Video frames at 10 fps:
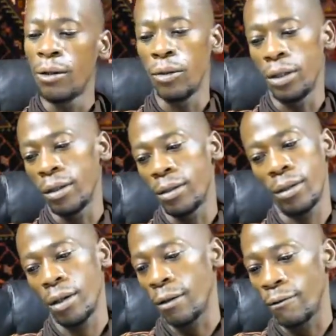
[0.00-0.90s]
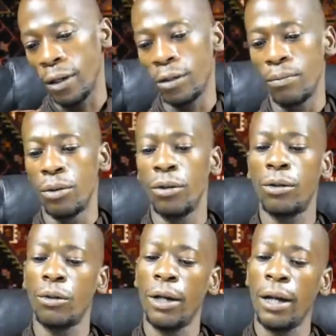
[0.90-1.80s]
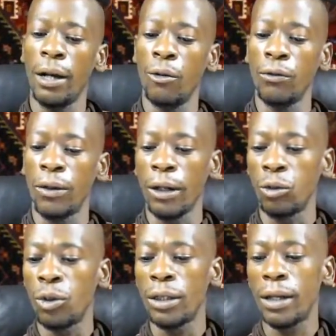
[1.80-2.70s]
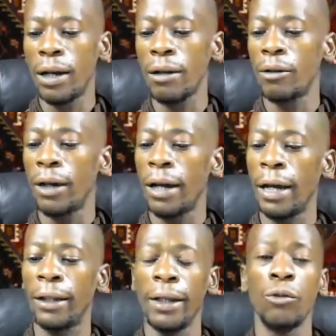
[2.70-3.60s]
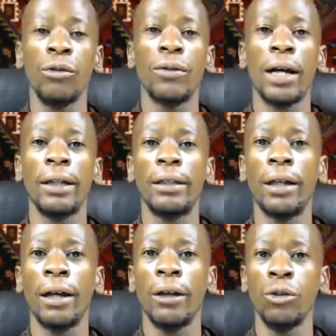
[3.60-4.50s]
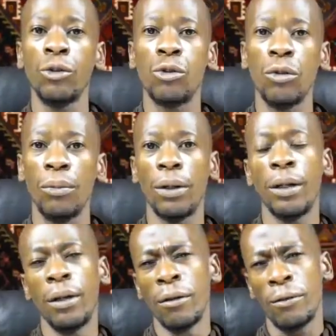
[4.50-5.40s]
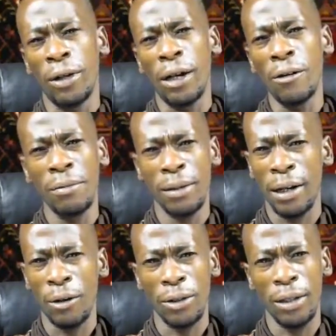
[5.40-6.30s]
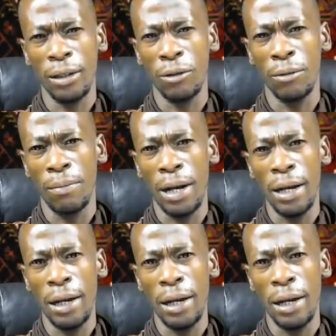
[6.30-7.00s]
which is Facebook, we've got Twitter, and then we've got YouTube. For now, I will say goodbye,